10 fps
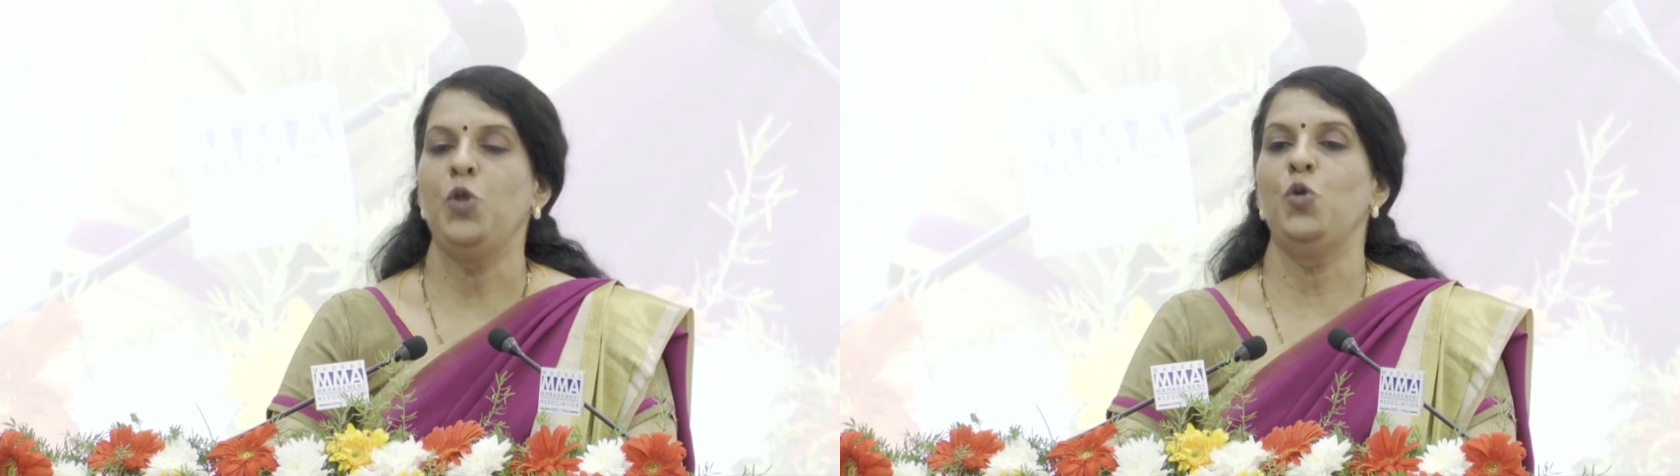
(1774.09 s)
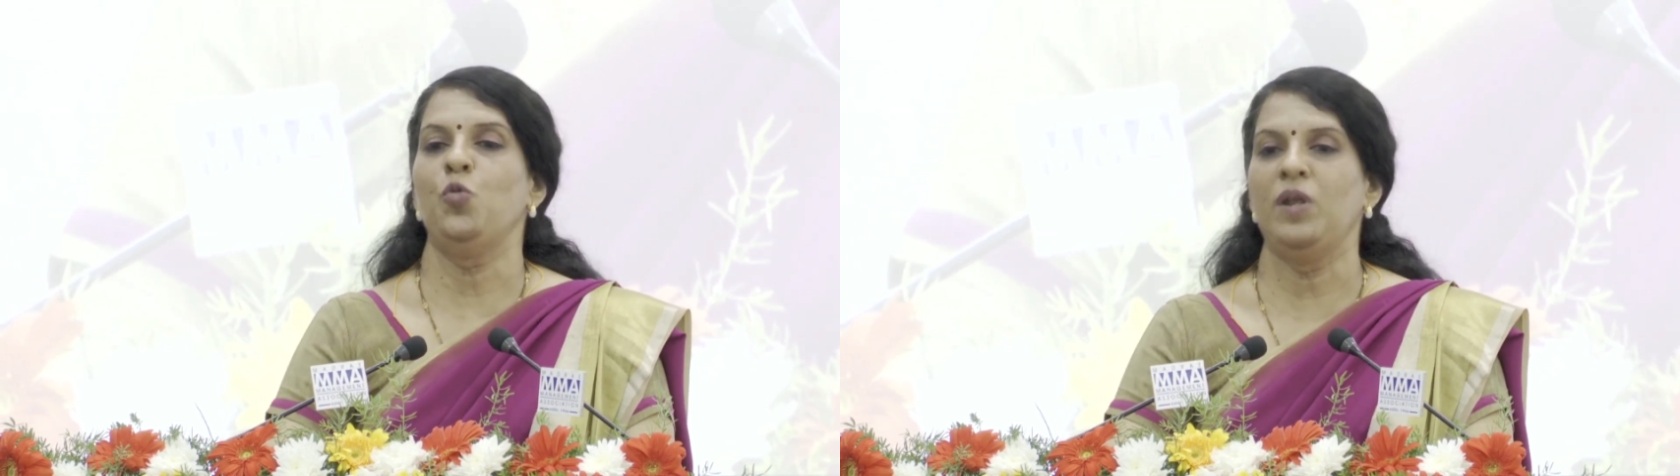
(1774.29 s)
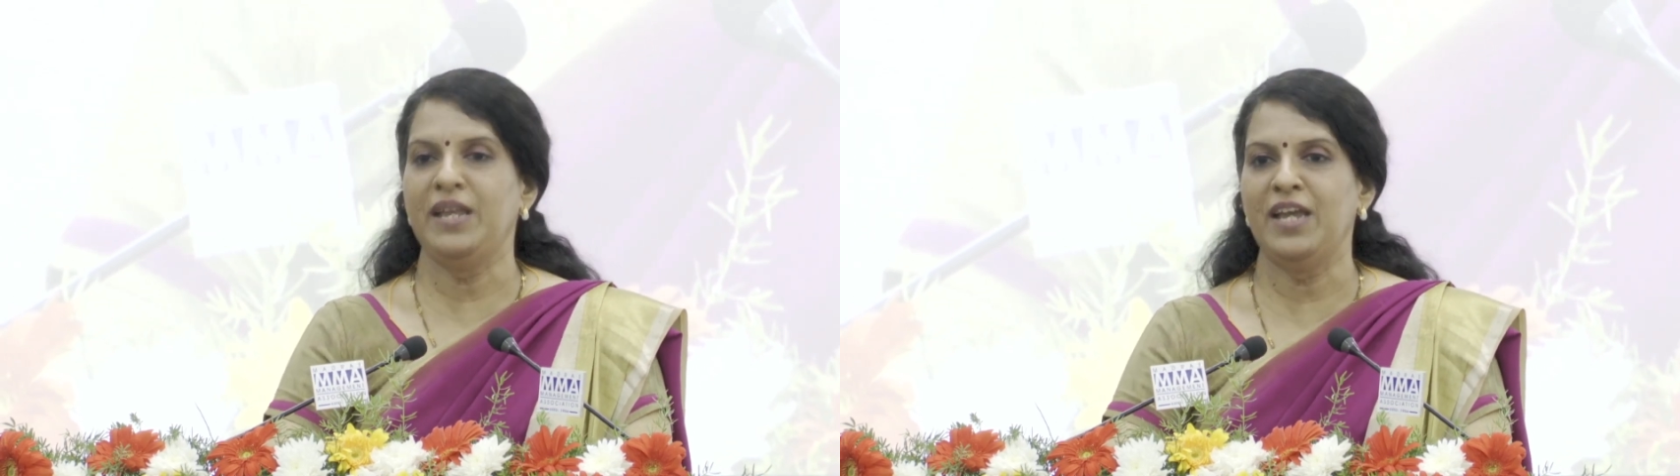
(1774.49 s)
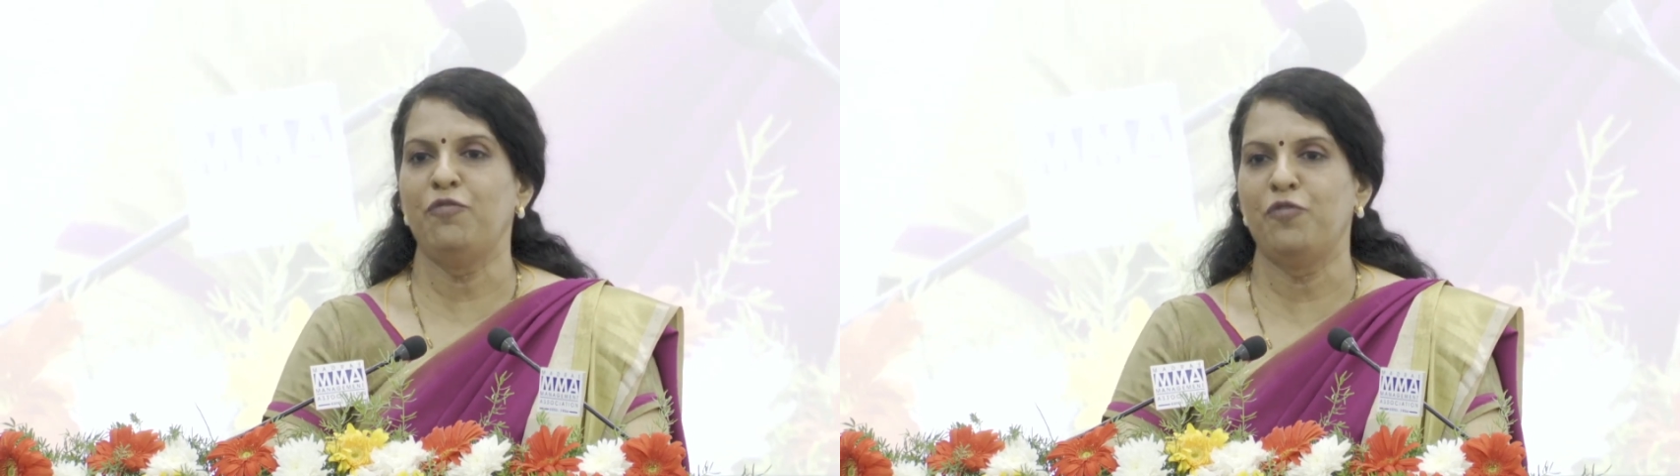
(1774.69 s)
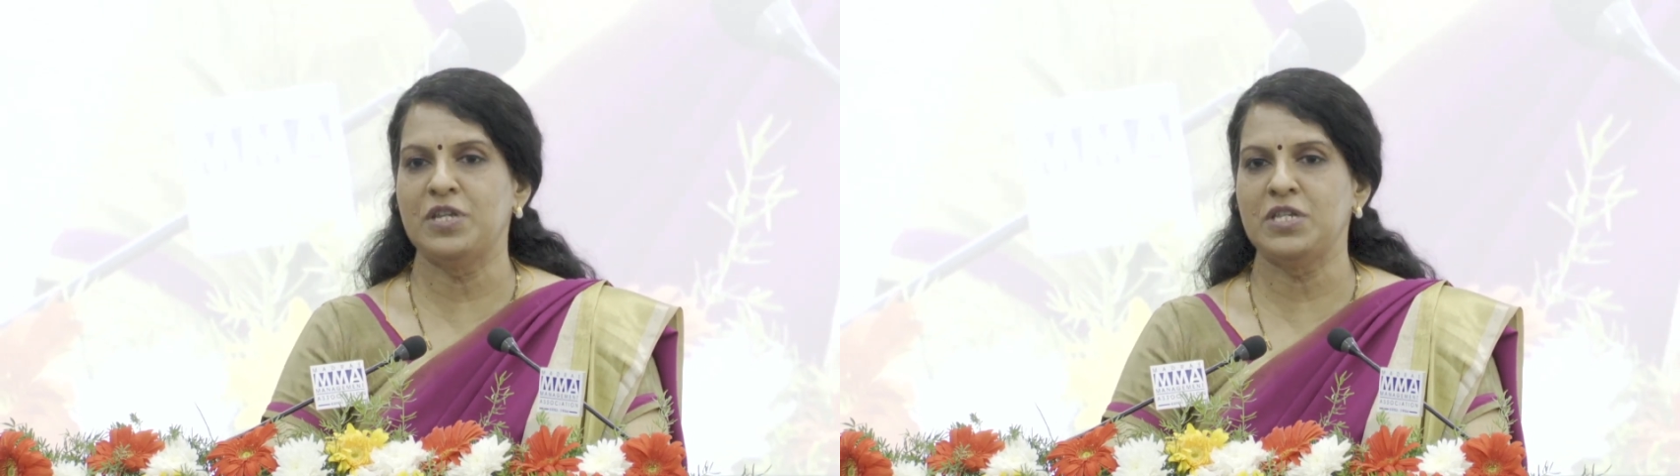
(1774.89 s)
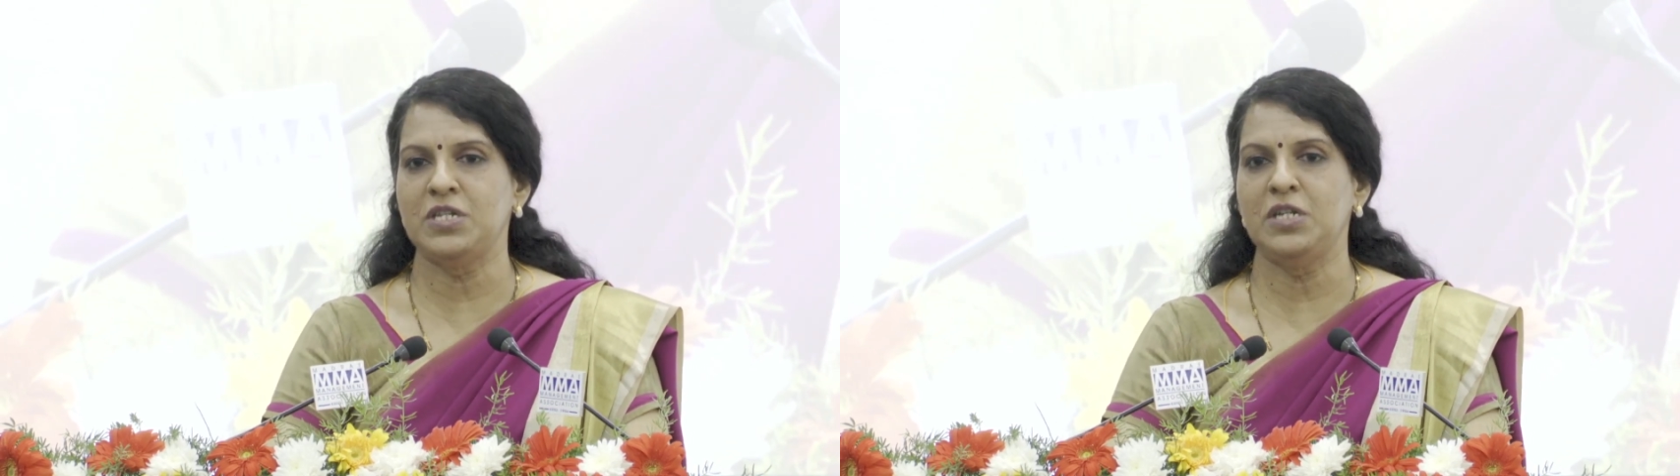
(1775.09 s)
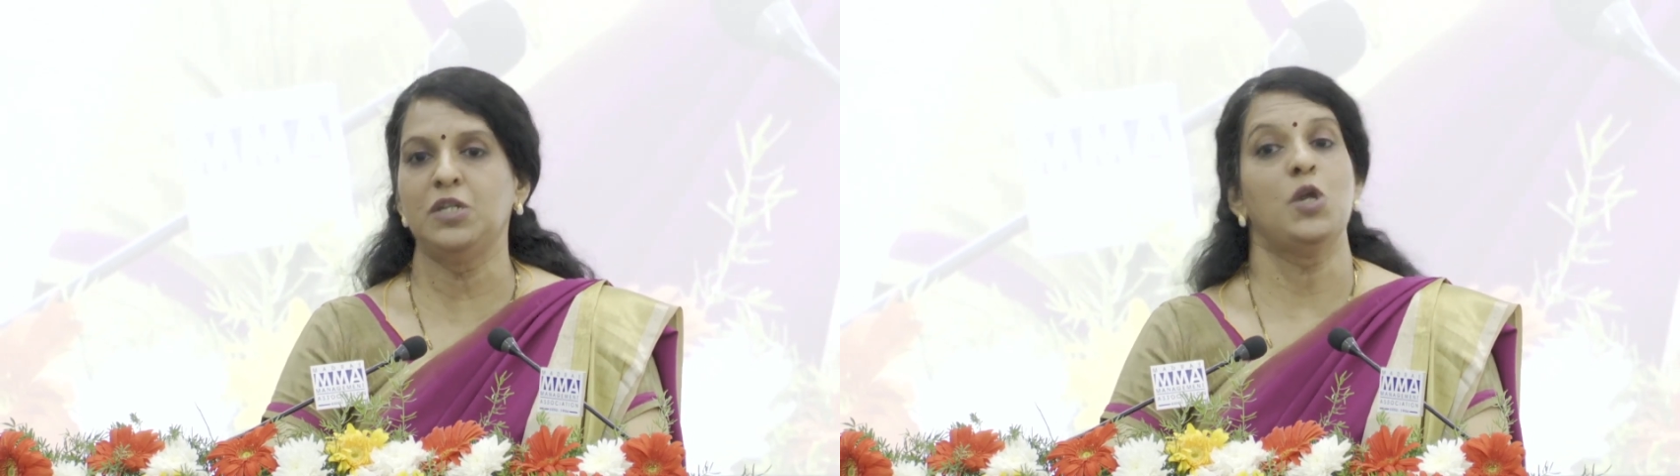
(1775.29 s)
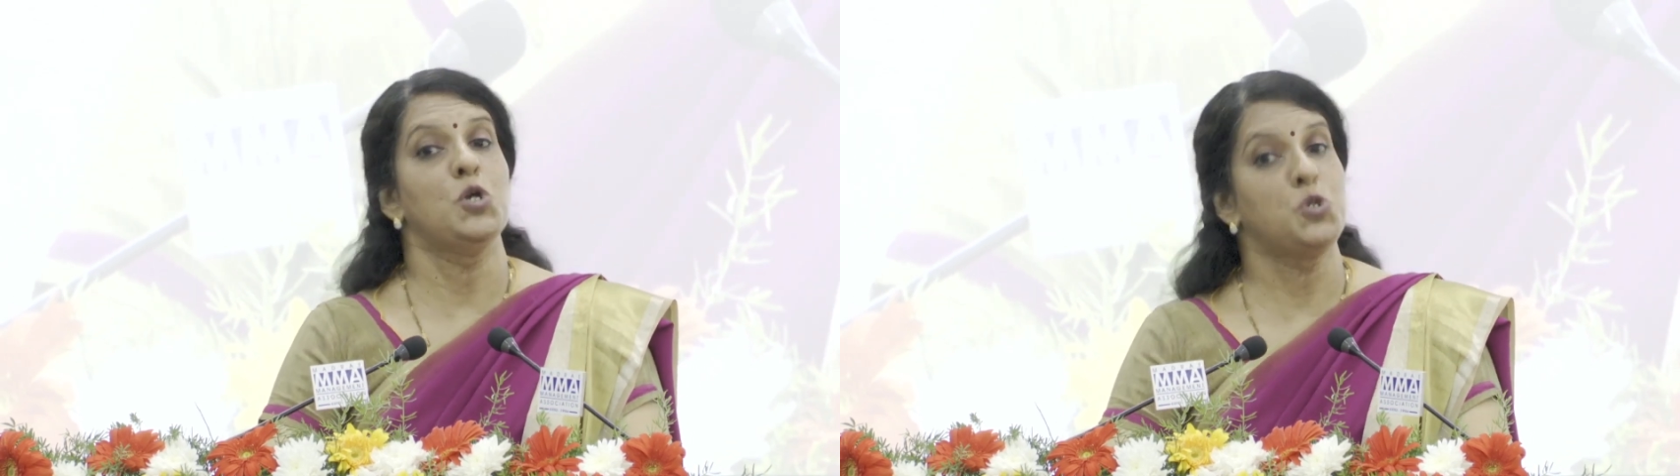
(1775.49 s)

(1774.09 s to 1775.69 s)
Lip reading: you will get frustrated